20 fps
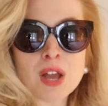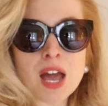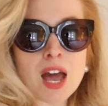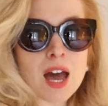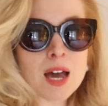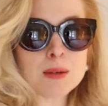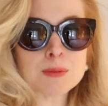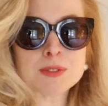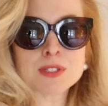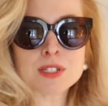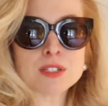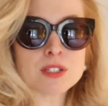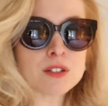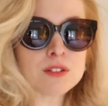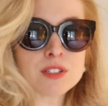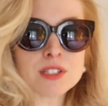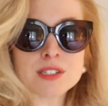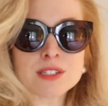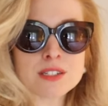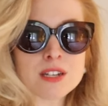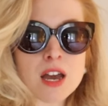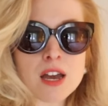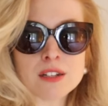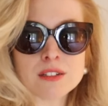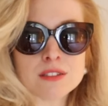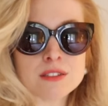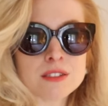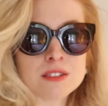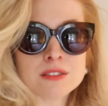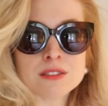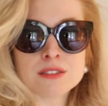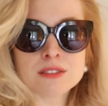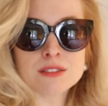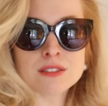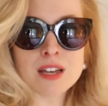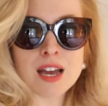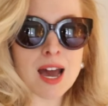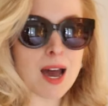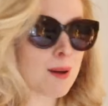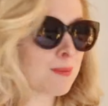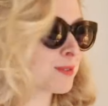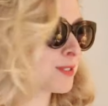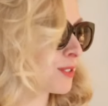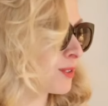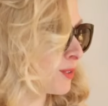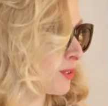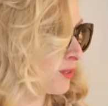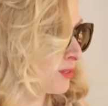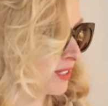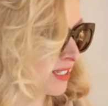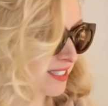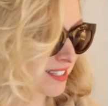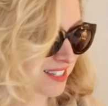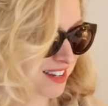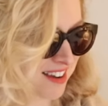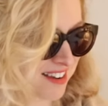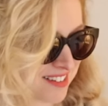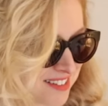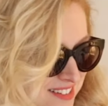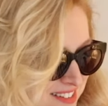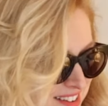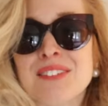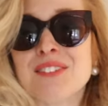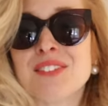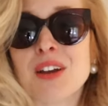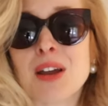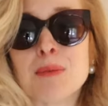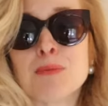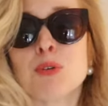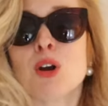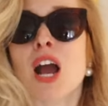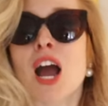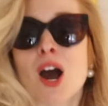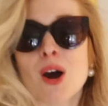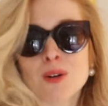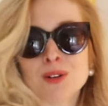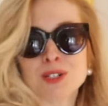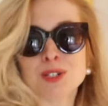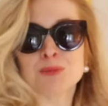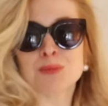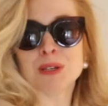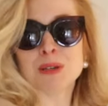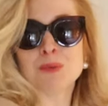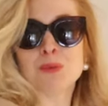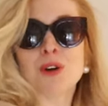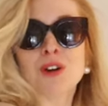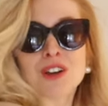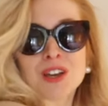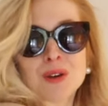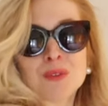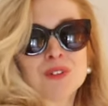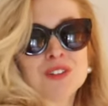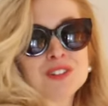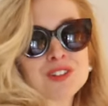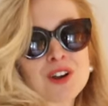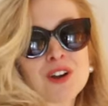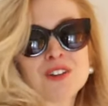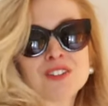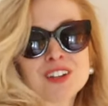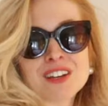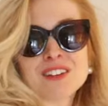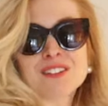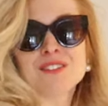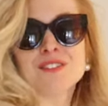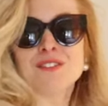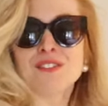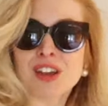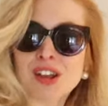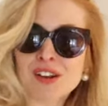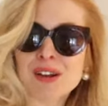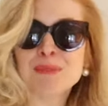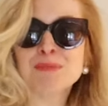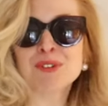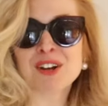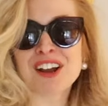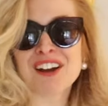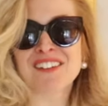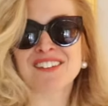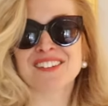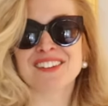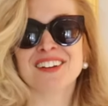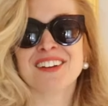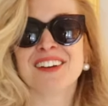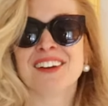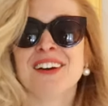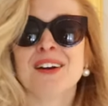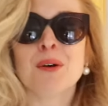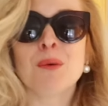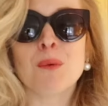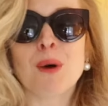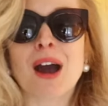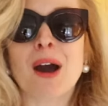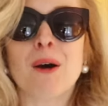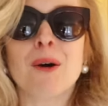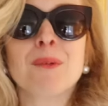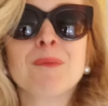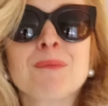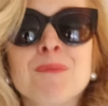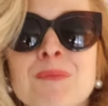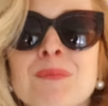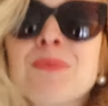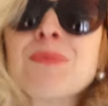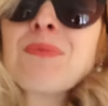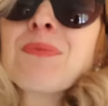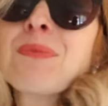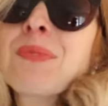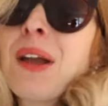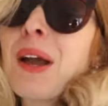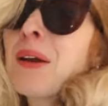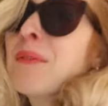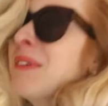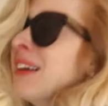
Absolutely stunned. Absolutely stunned. Very proud to be working with Darling. Very proud. Wow. I